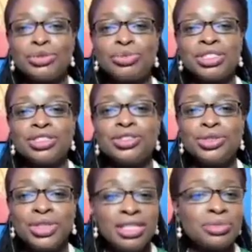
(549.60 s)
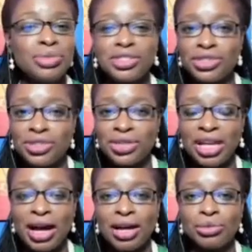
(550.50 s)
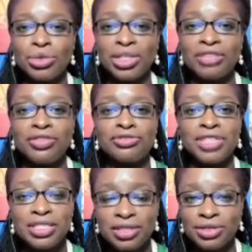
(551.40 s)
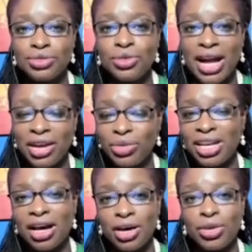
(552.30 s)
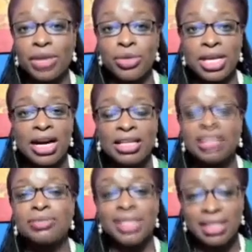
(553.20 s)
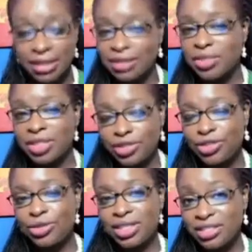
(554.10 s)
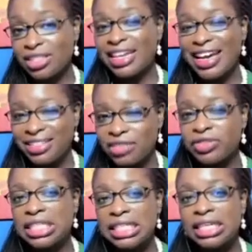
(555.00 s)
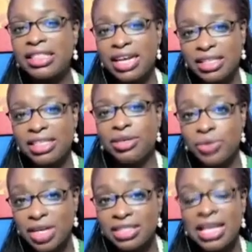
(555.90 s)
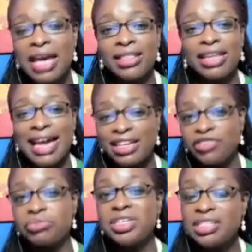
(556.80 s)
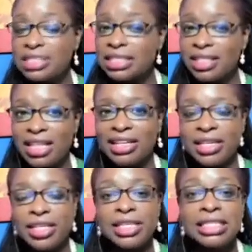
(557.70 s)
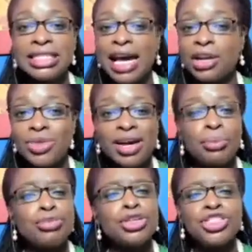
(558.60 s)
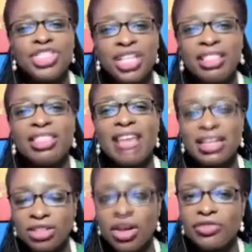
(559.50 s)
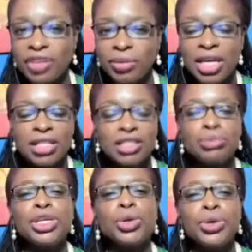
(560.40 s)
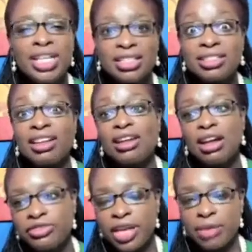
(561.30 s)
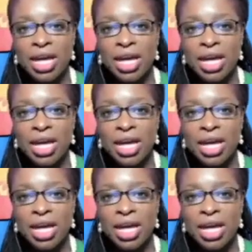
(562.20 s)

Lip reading: Mr. Duke is Mr. Duke. One of the reasons why we are where we are is because Mr. Duke is the kind of leader that he was, the kind of person that he is, and we appreciate that of him. Tobagonians love him.